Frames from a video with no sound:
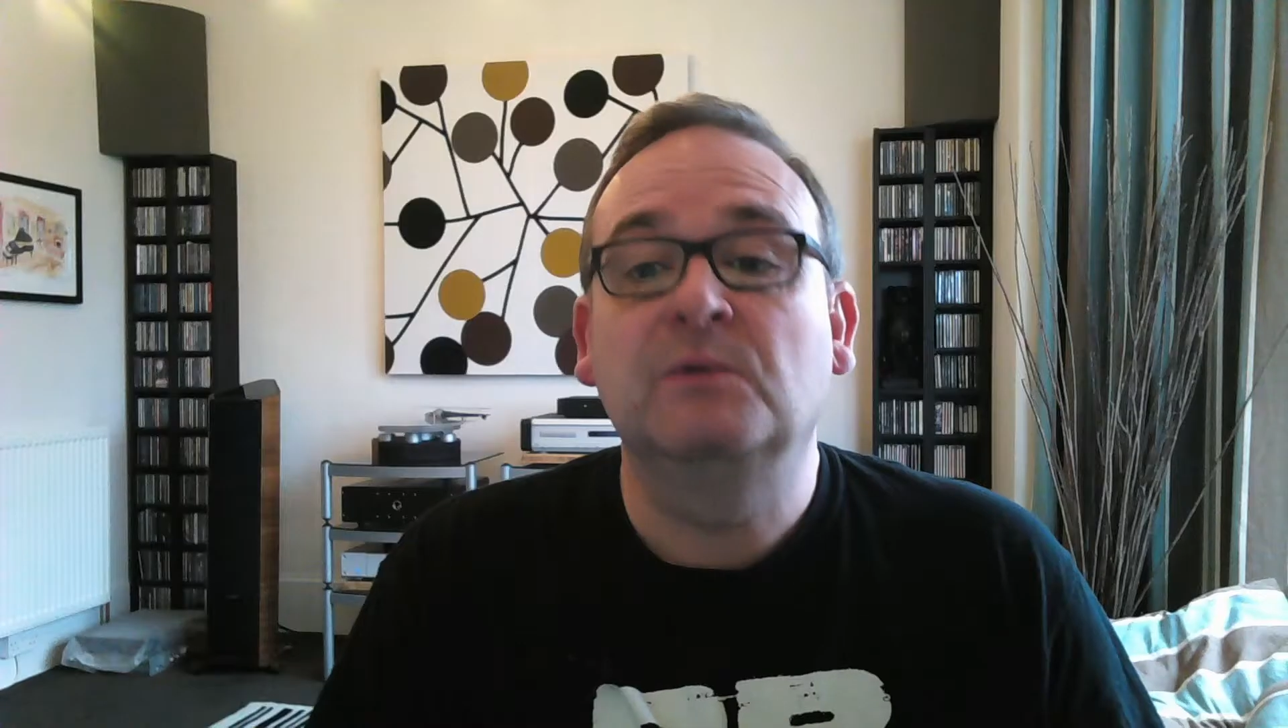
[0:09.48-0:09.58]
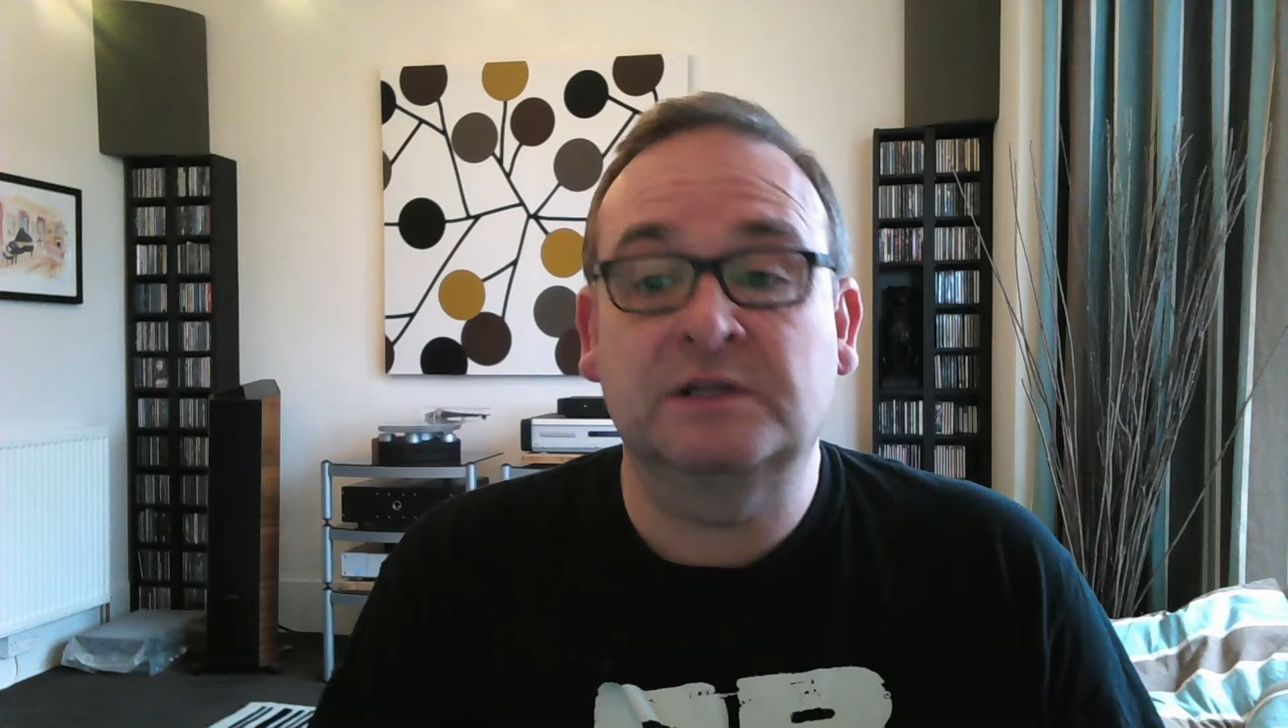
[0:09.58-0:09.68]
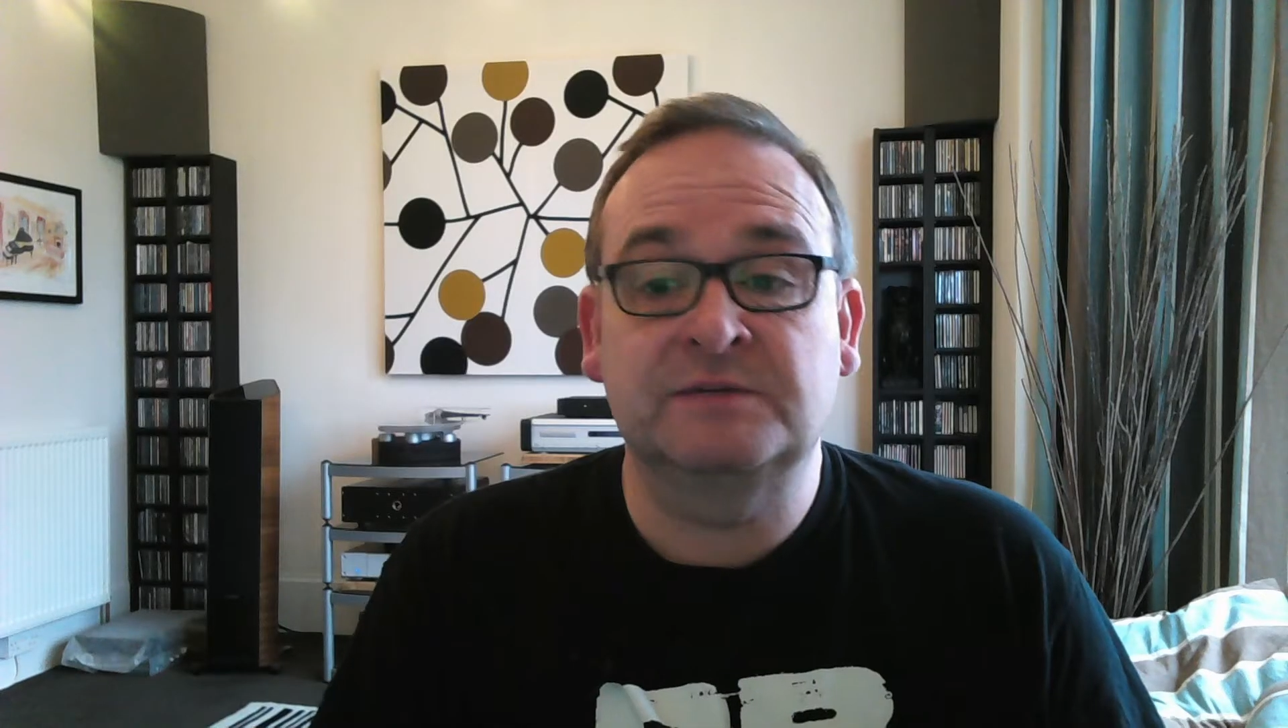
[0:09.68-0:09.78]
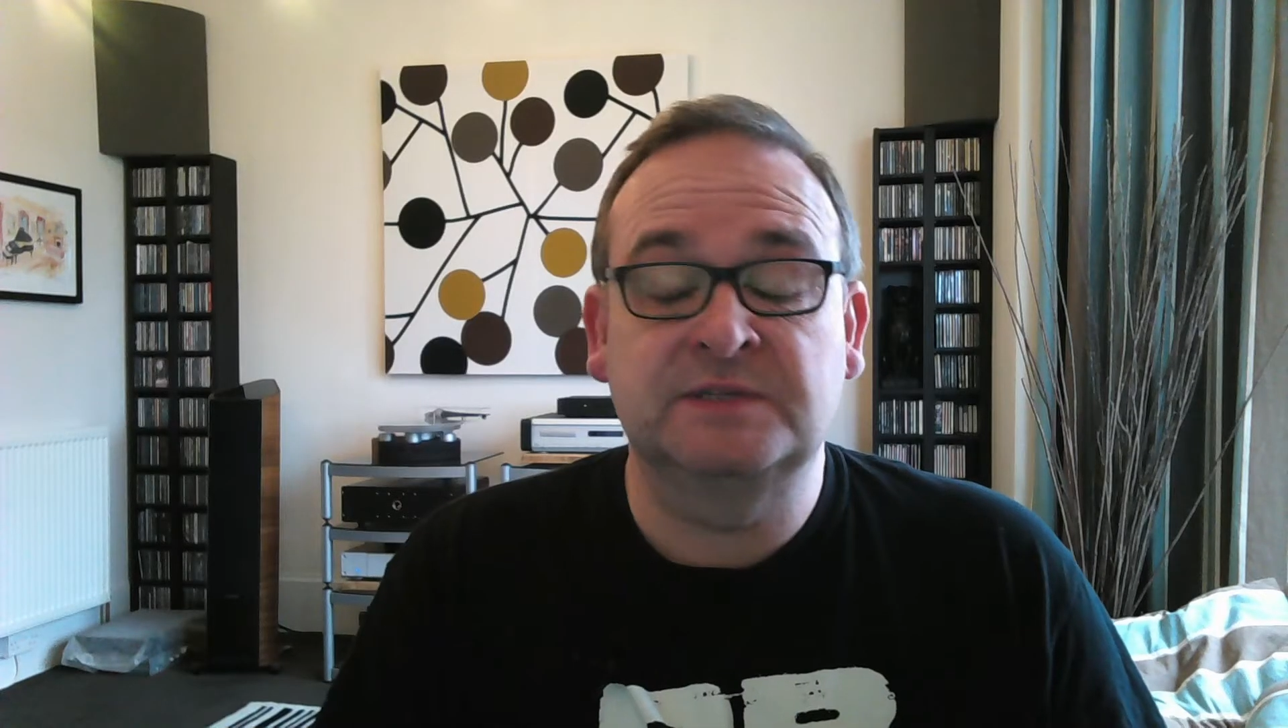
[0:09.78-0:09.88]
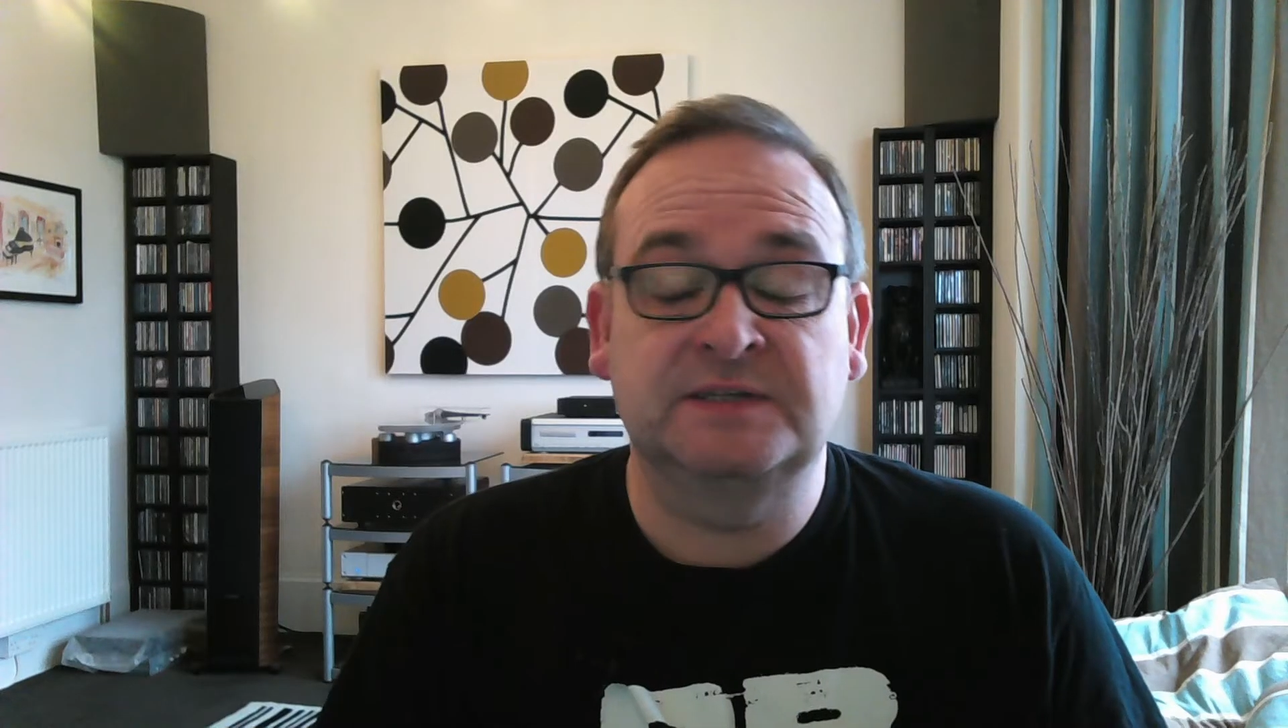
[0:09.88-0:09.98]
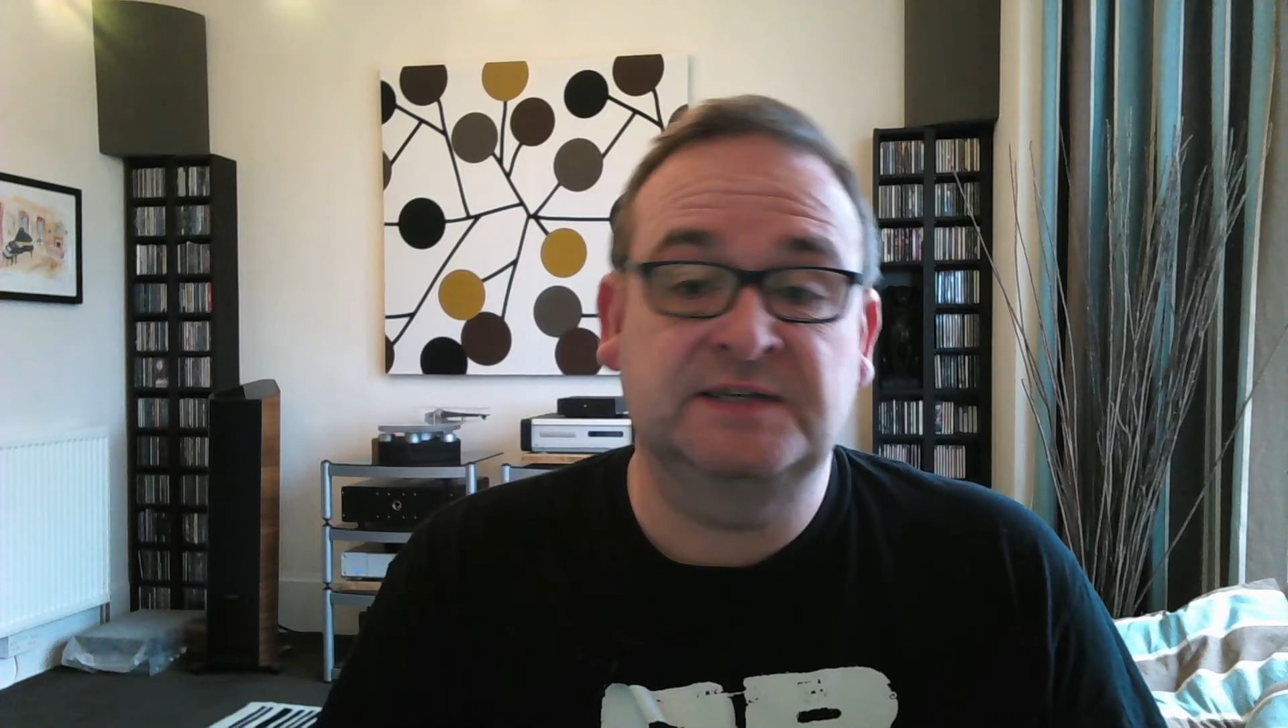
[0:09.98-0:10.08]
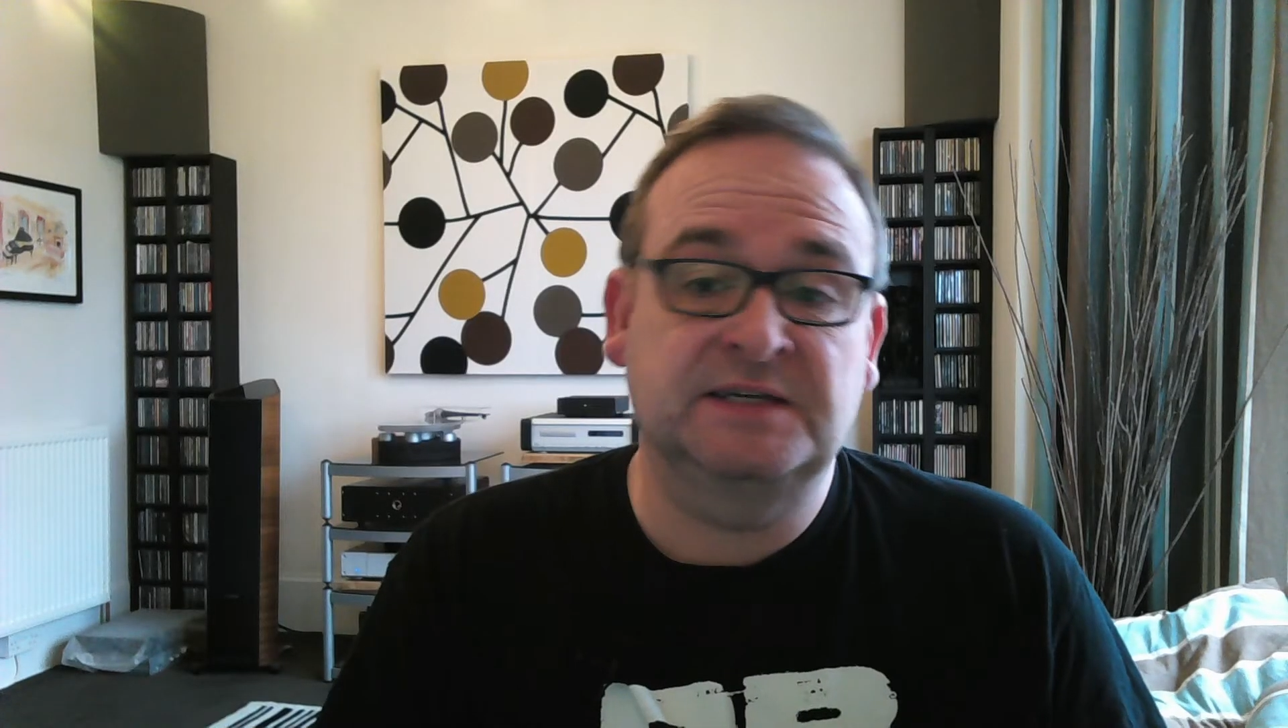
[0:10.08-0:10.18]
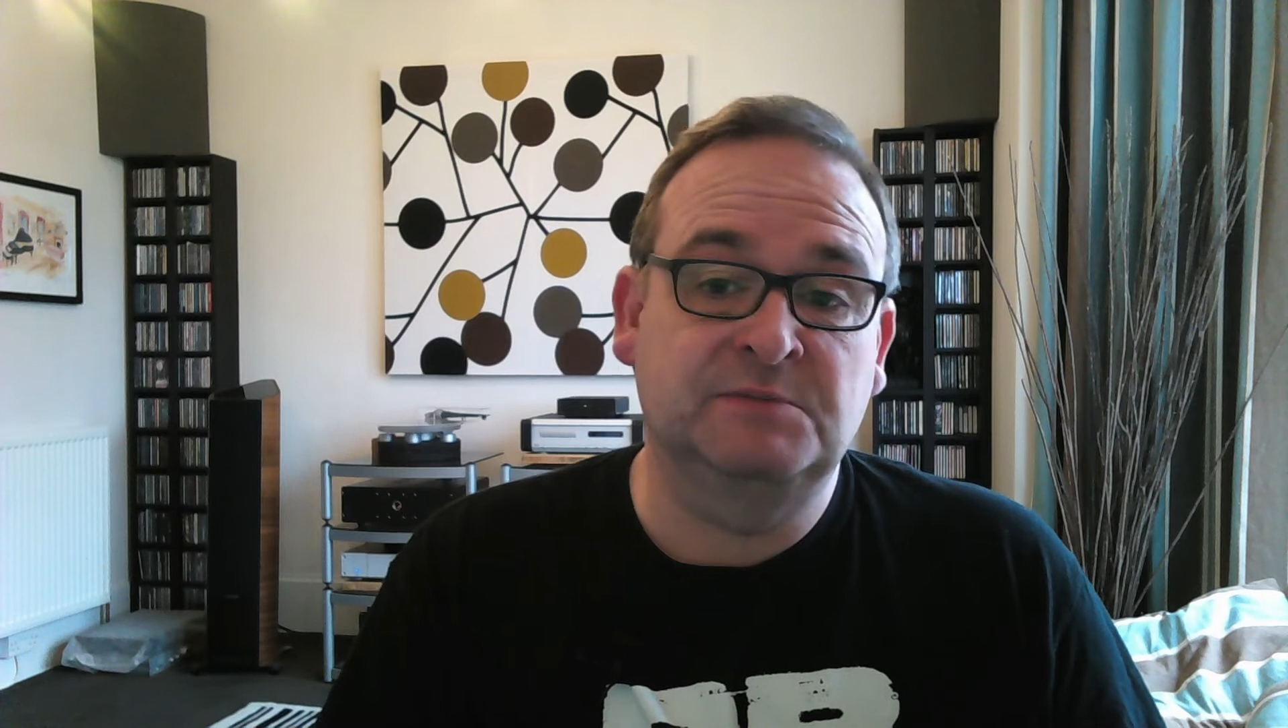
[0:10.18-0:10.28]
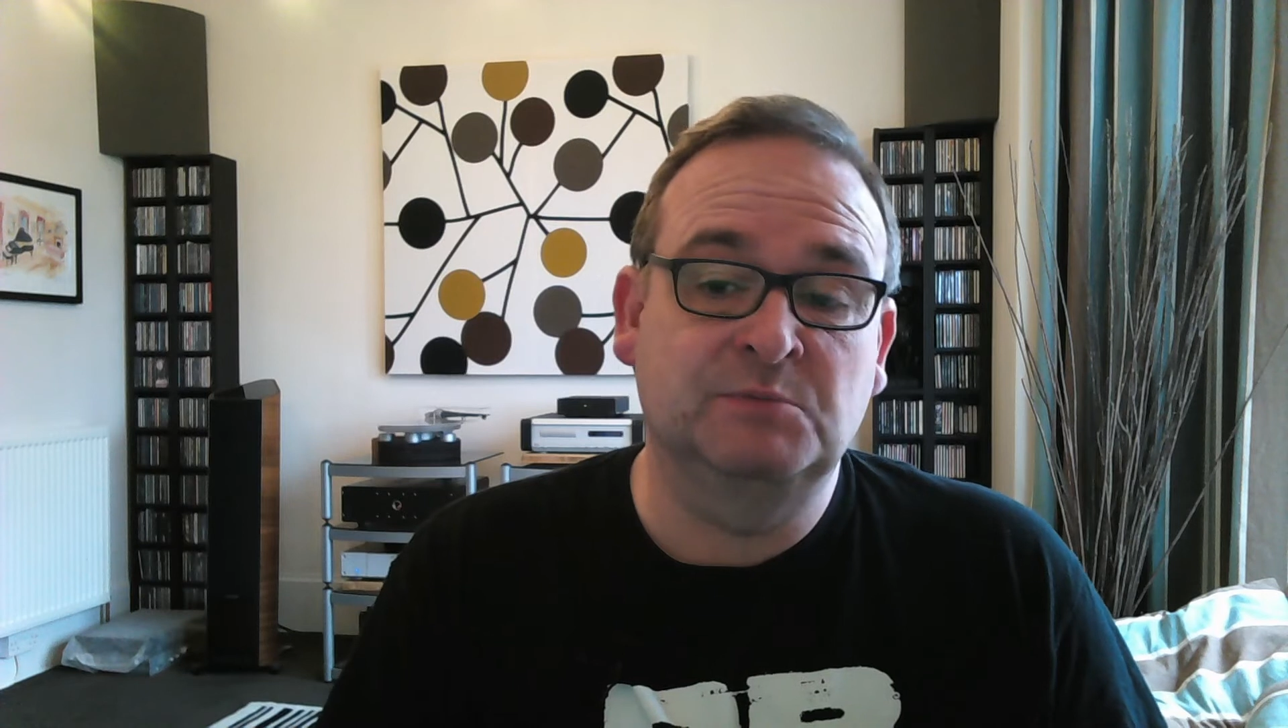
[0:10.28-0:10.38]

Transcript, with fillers: Welcome to the second